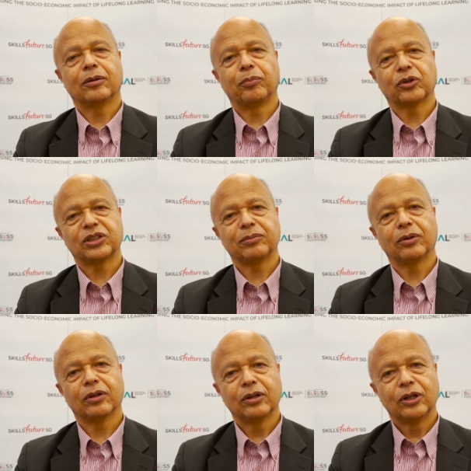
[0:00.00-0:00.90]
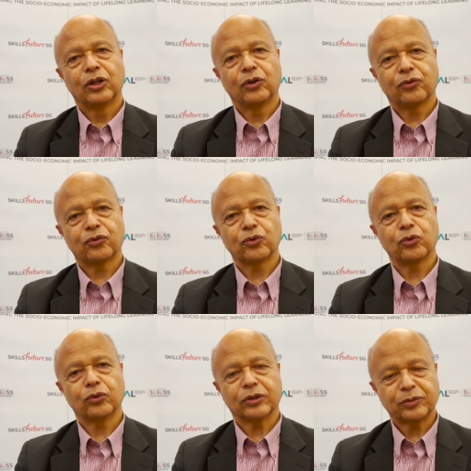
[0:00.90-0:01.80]
possible
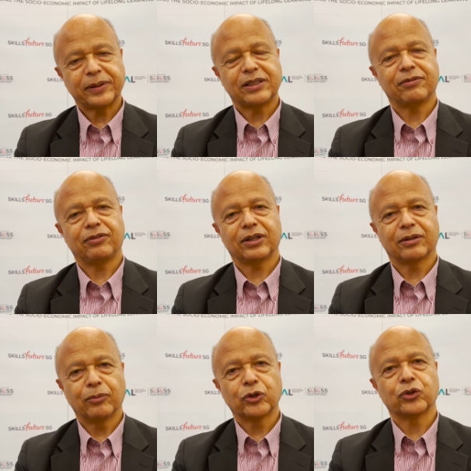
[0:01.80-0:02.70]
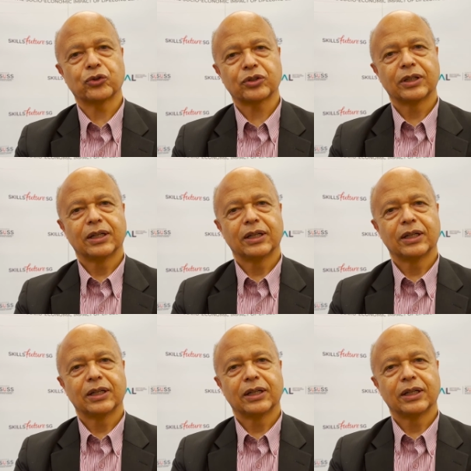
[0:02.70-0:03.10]
through specific measures,